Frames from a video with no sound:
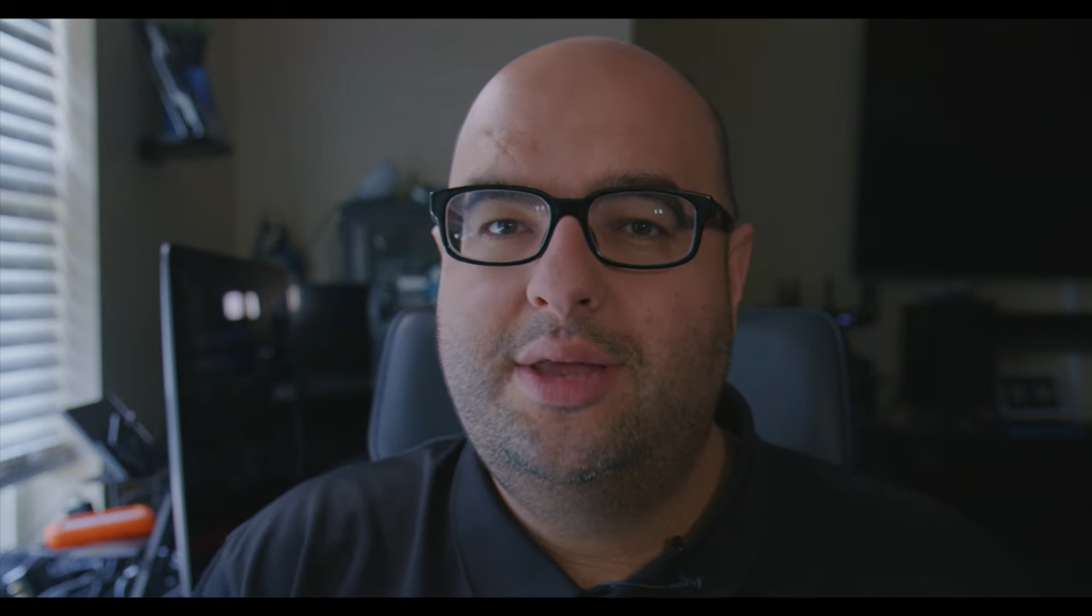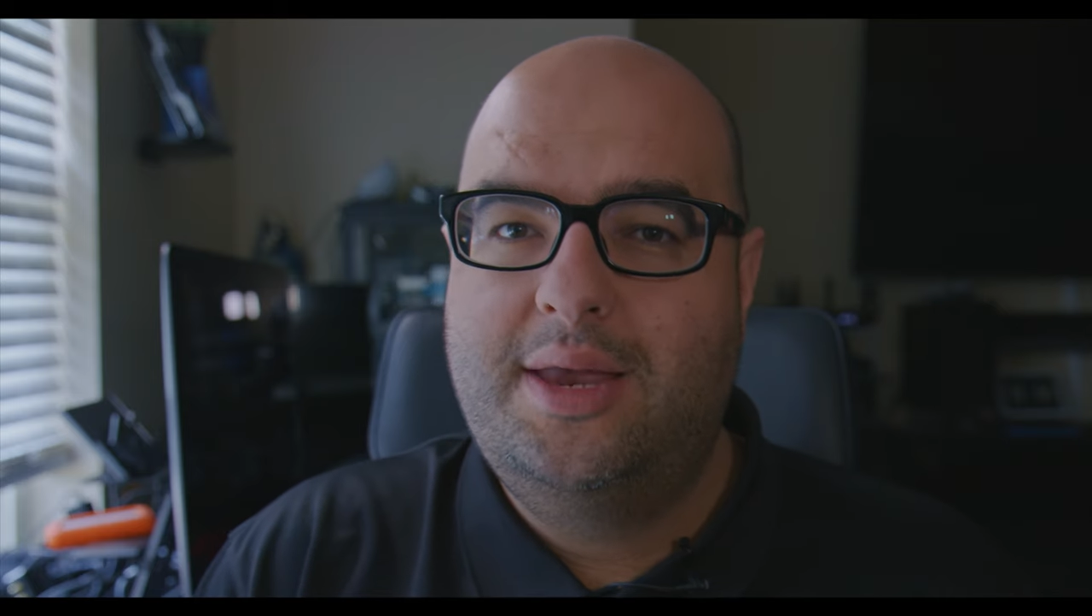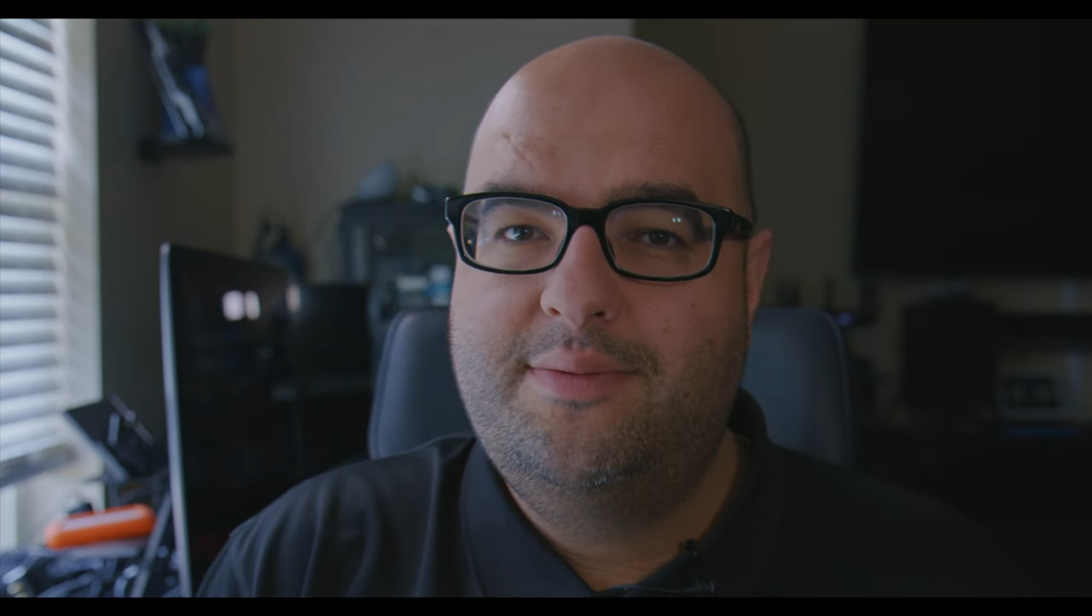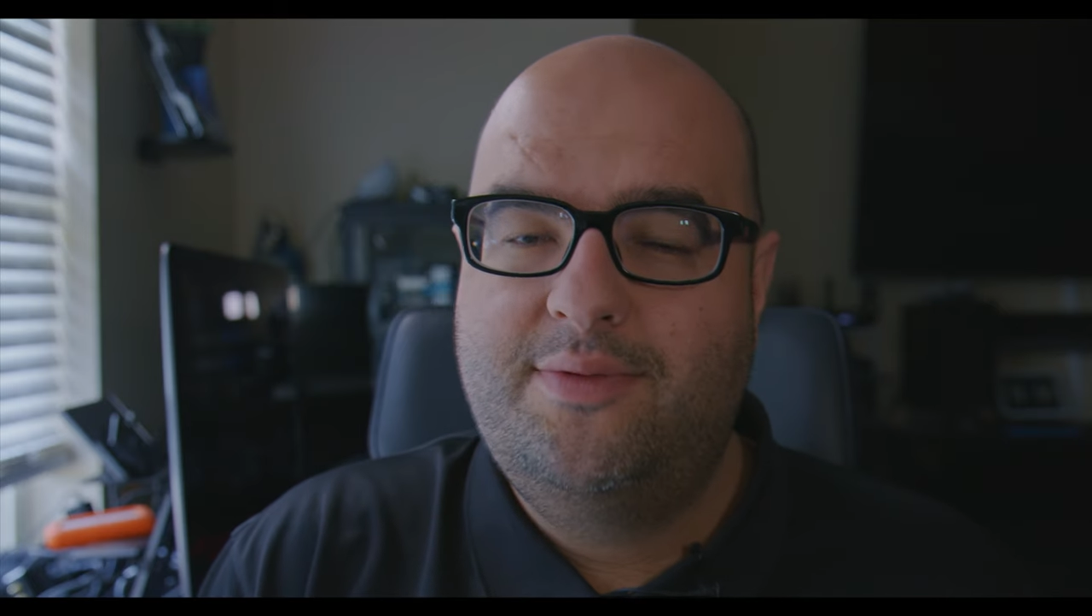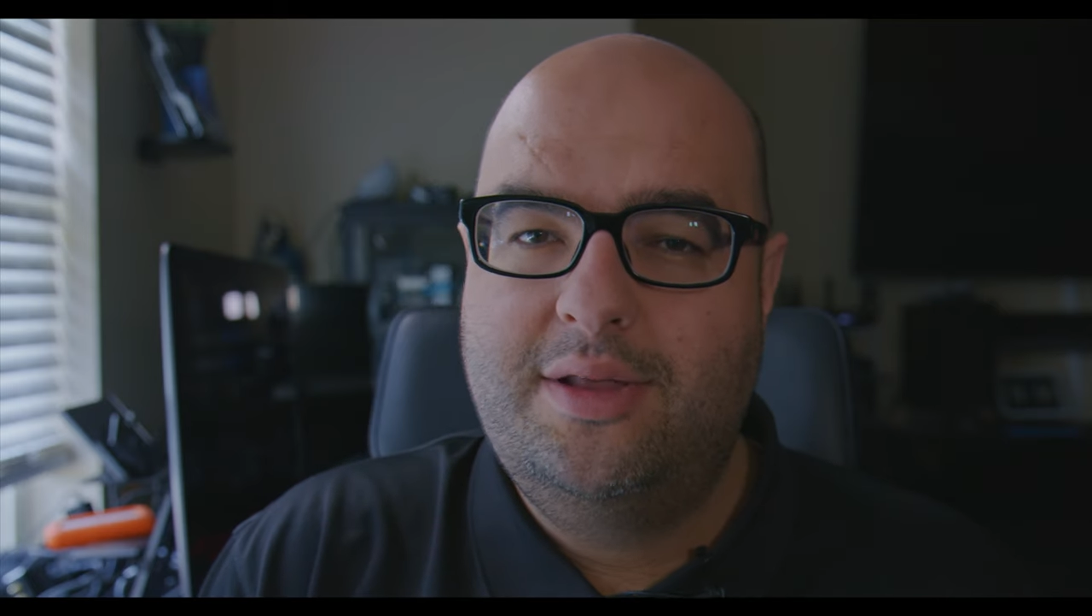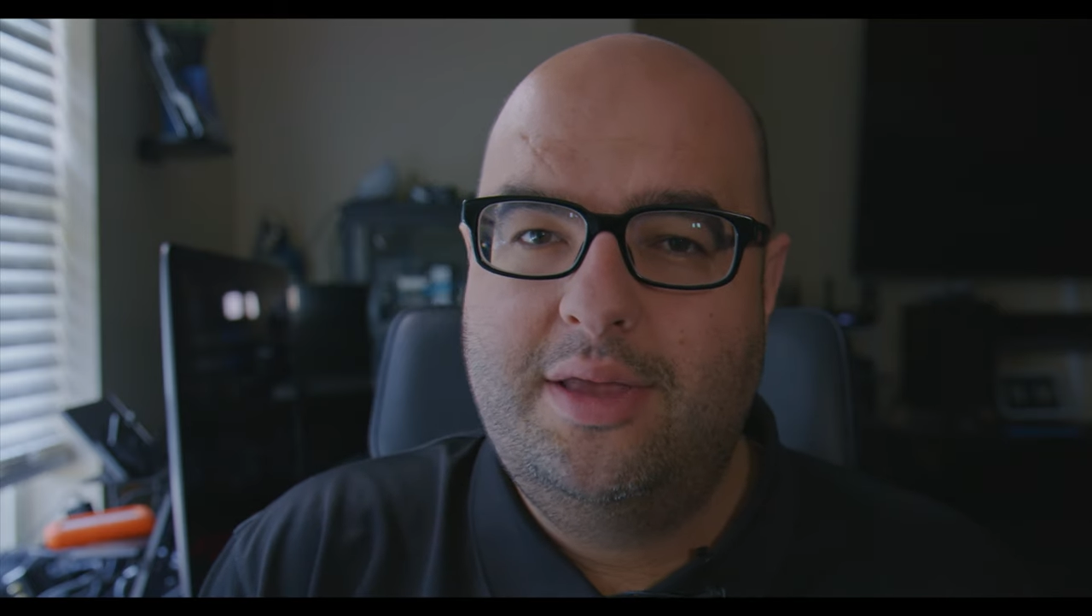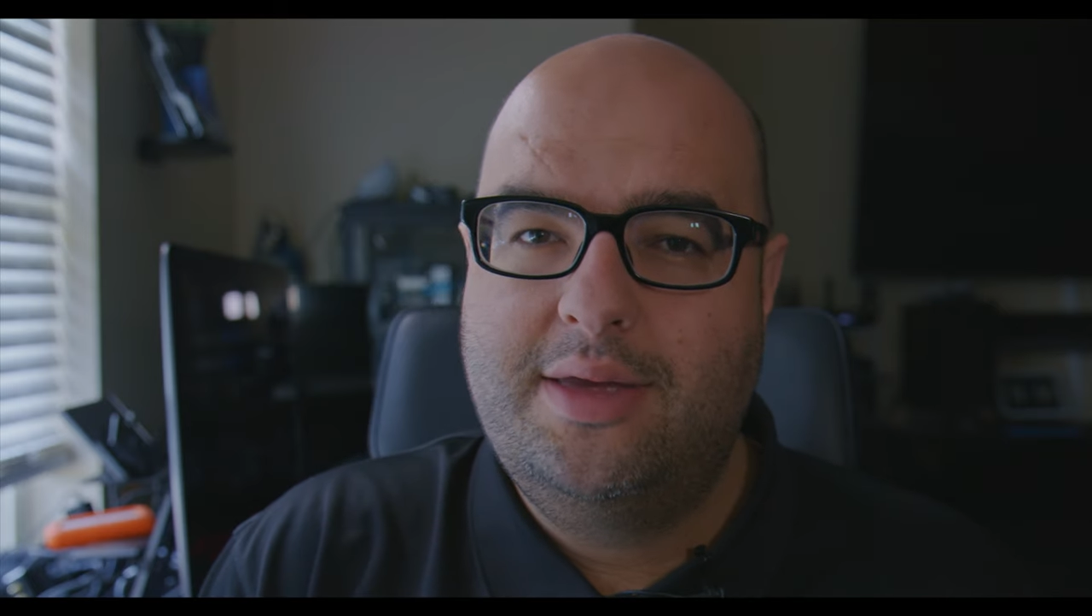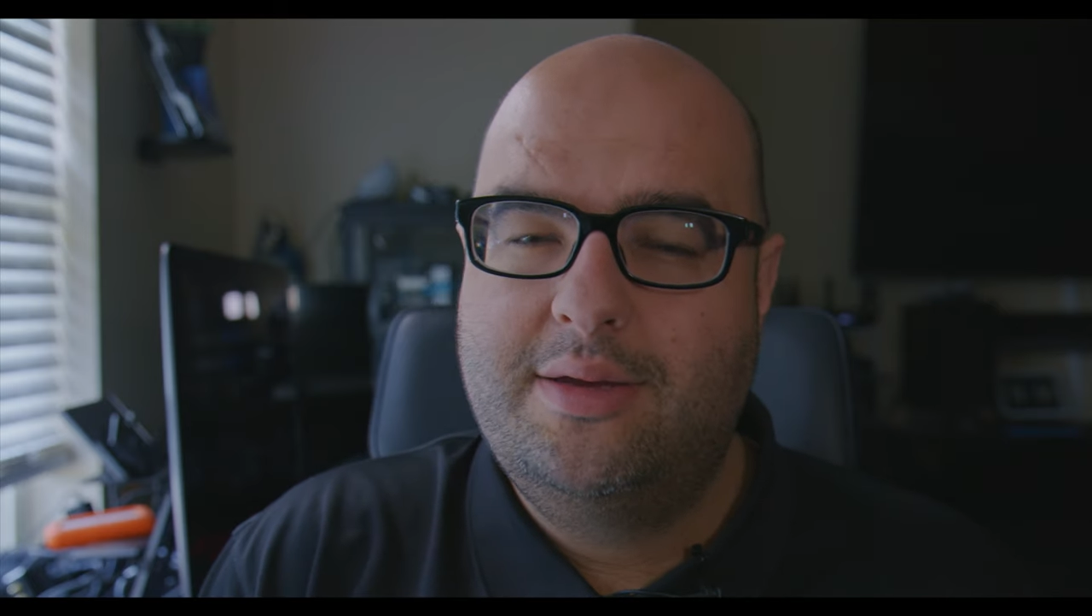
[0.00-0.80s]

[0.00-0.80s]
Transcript: NVLink,